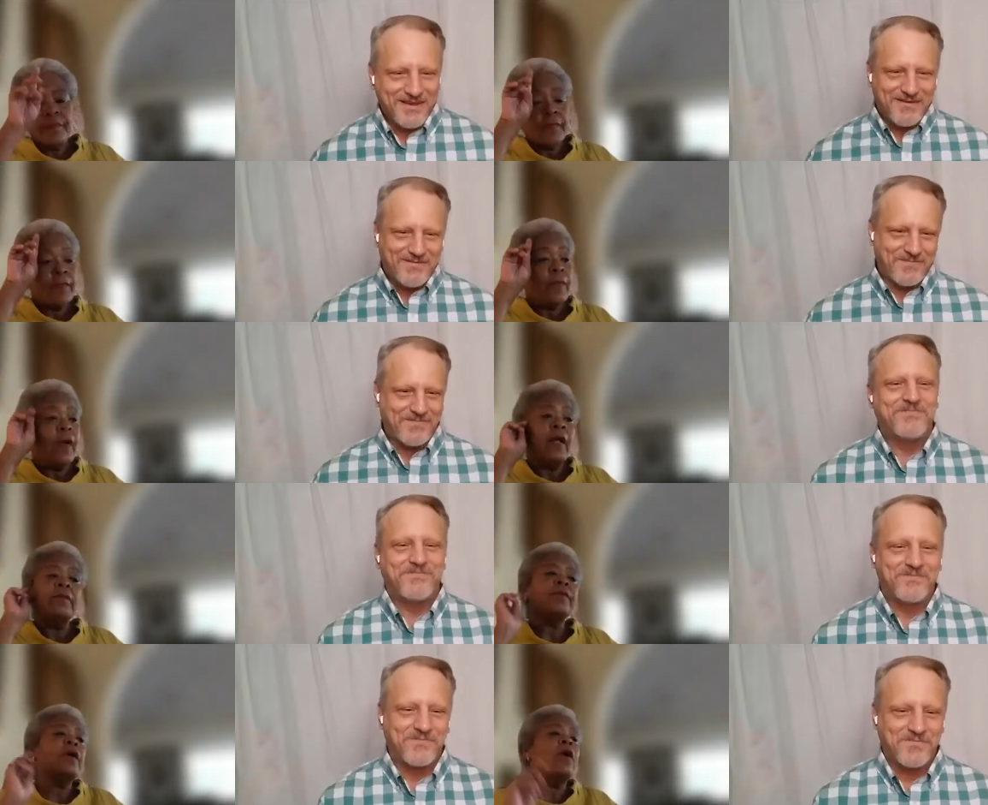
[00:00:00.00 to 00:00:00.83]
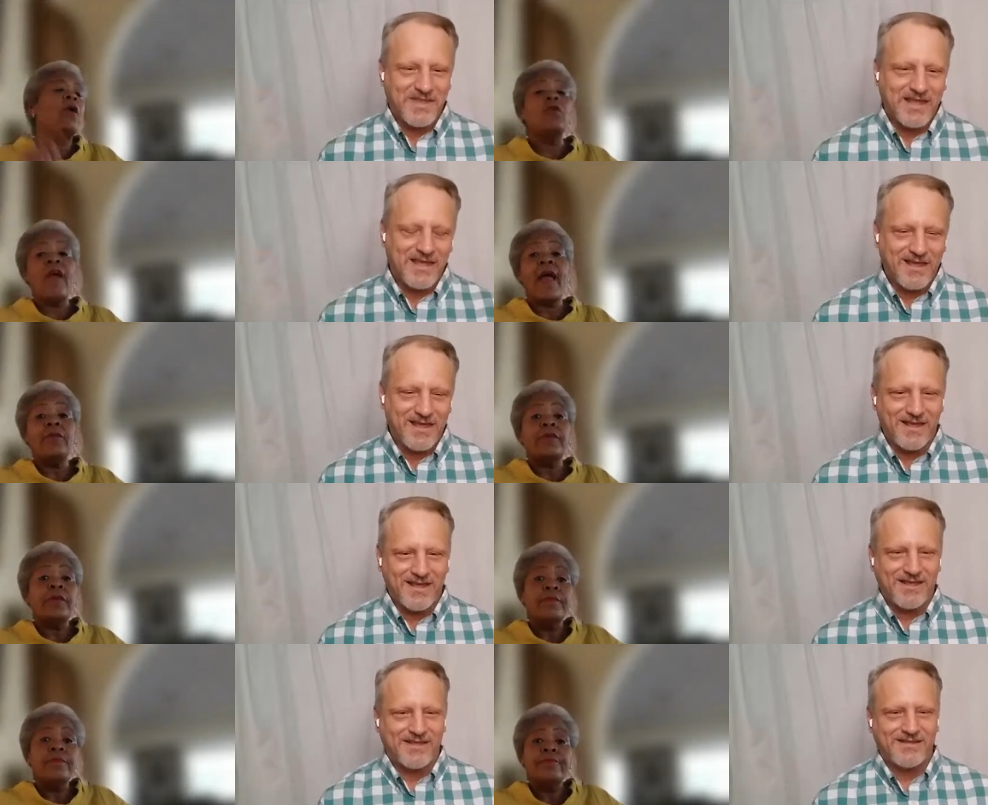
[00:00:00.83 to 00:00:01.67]
Speaker 1: well, go around
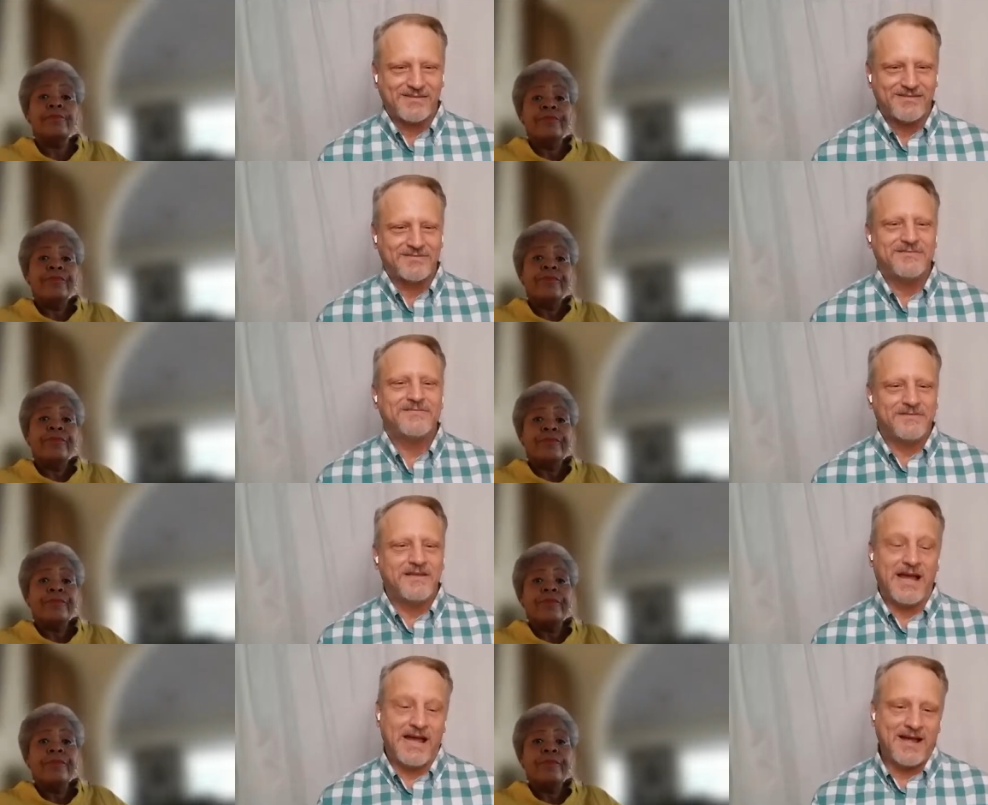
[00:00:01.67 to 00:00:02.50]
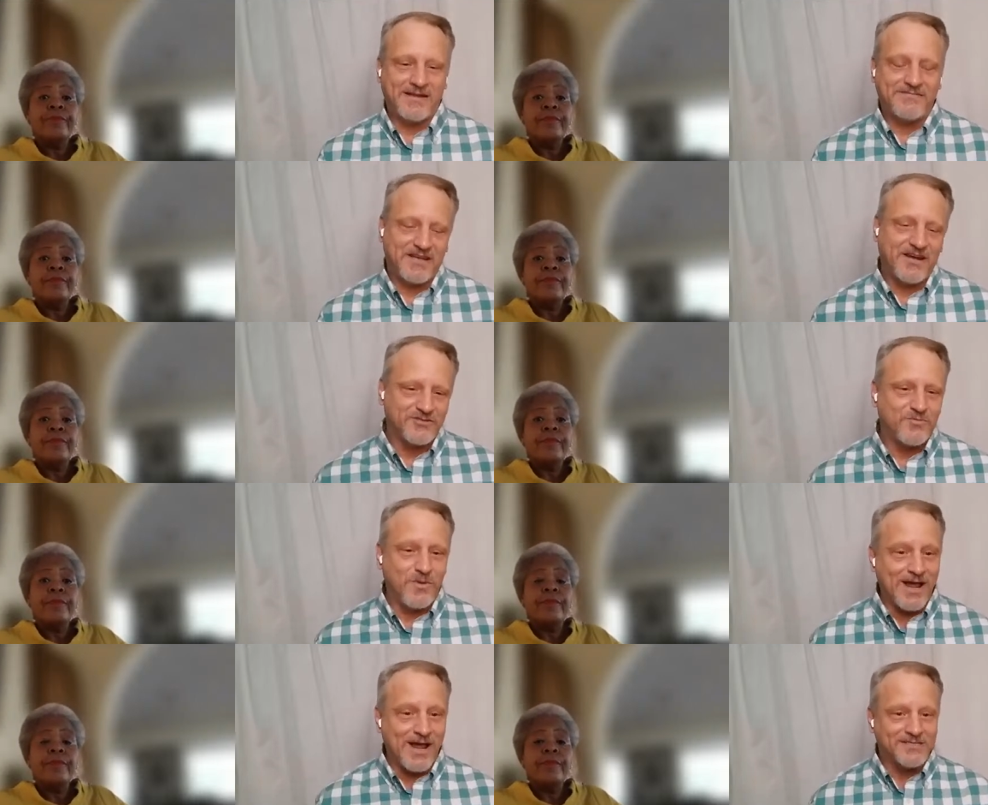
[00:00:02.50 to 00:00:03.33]
them. Uh,
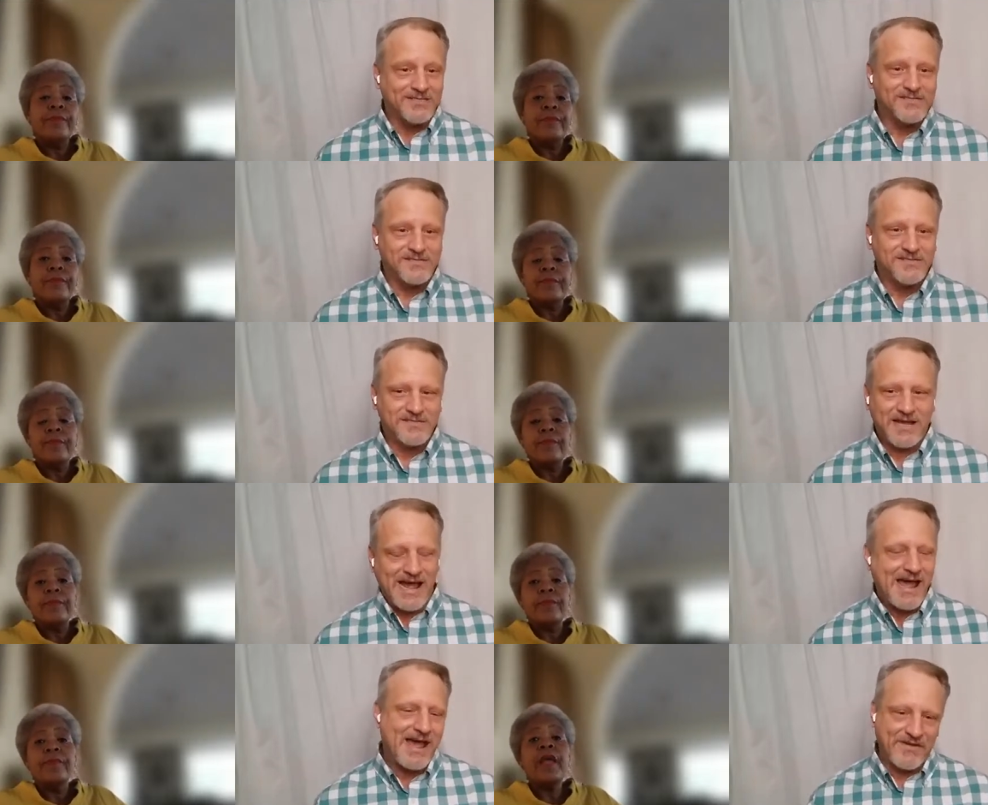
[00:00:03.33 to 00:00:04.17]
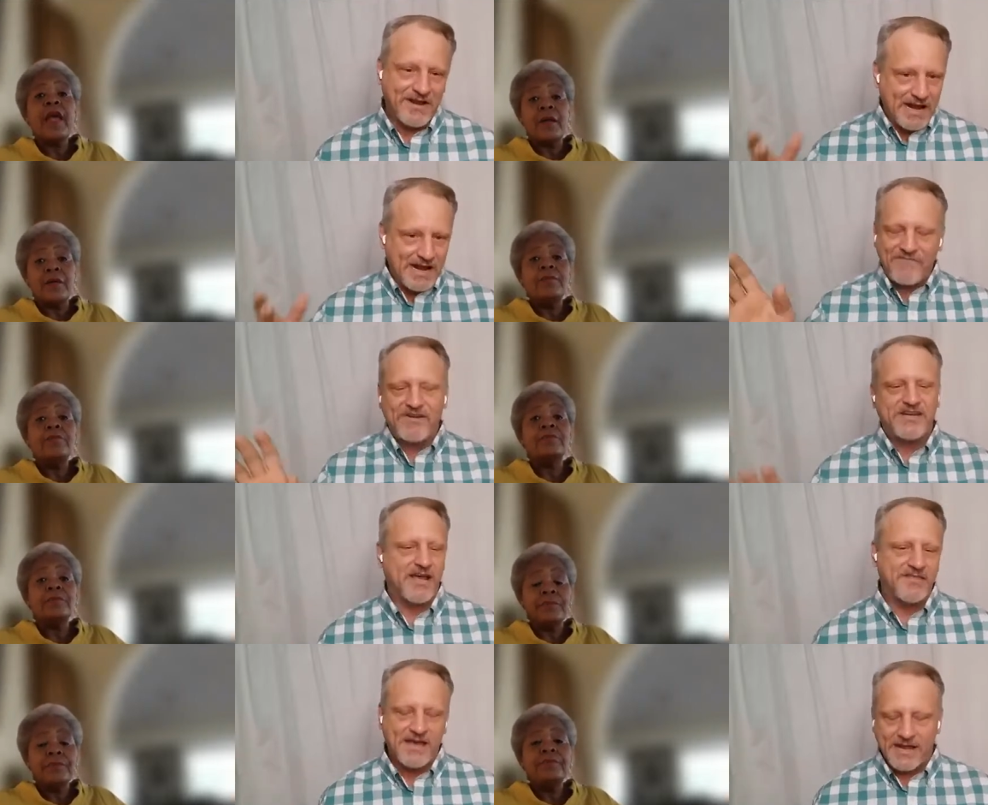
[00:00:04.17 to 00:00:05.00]
there's ways. I haven't yeah. I
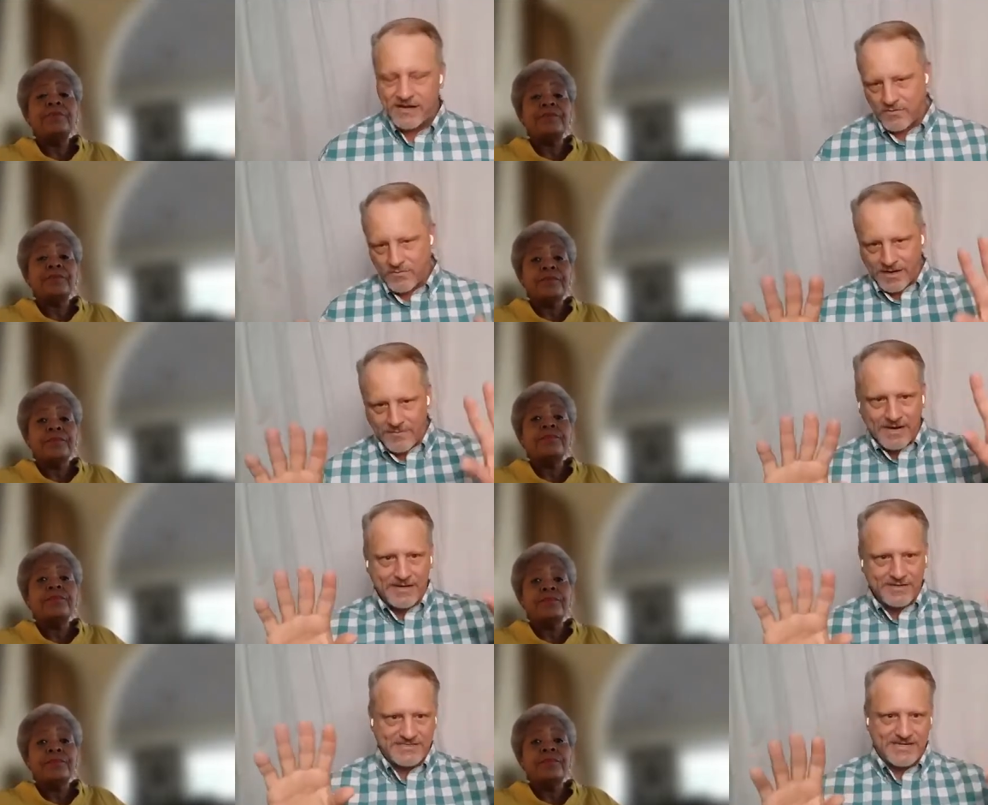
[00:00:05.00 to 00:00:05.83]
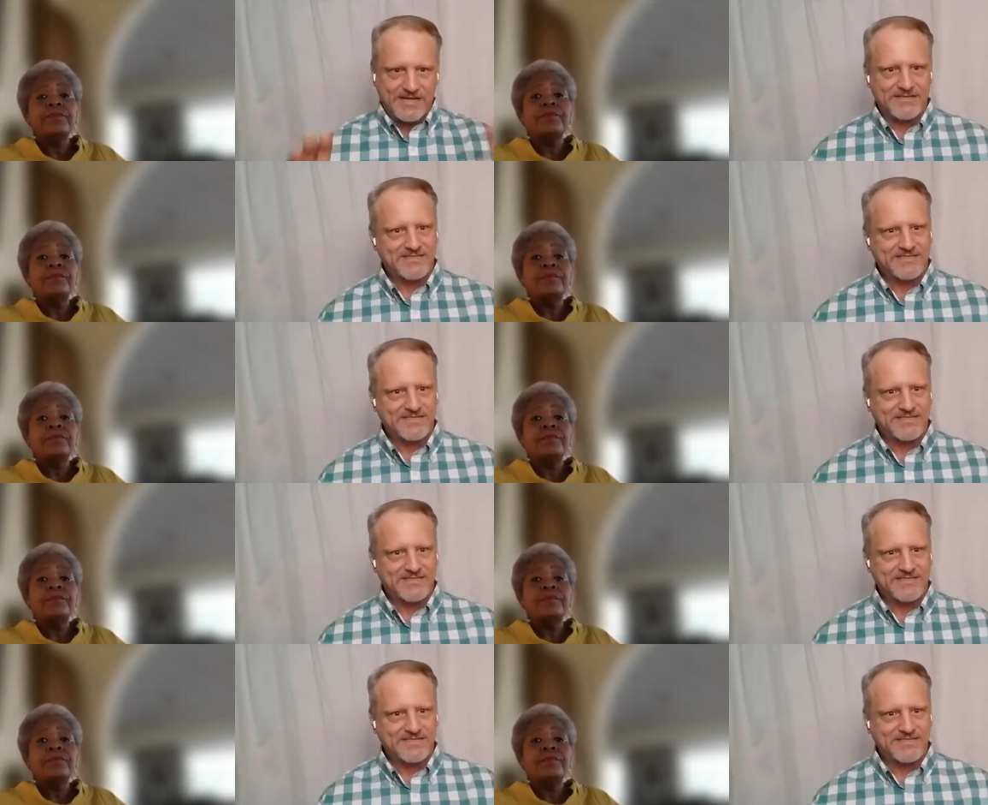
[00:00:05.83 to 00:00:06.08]
haven't done that. I don't want anybody to see